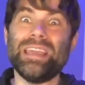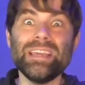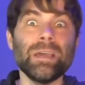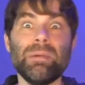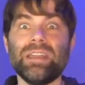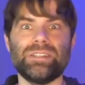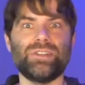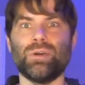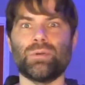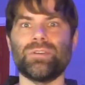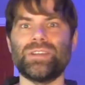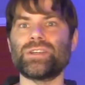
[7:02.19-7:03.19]
He committed to it
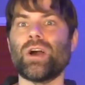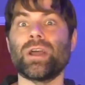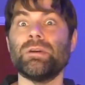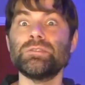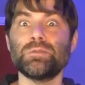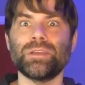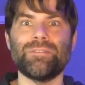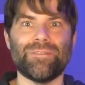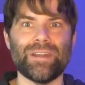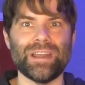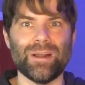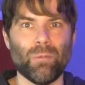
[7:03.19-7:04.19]
really strongly. It was really
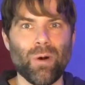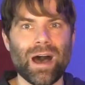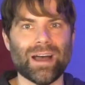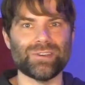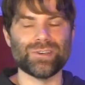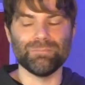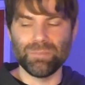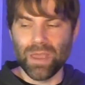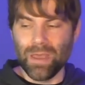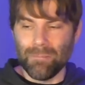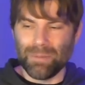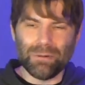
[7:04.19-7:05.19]
funny to watch,
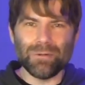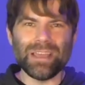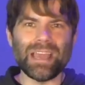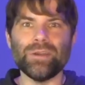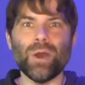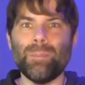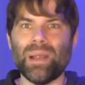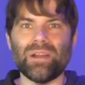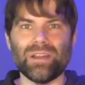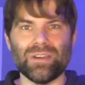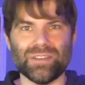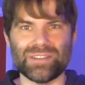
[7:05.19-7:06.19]
but it really had no
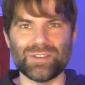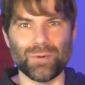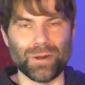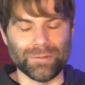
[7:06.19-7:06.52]
bearing on the story.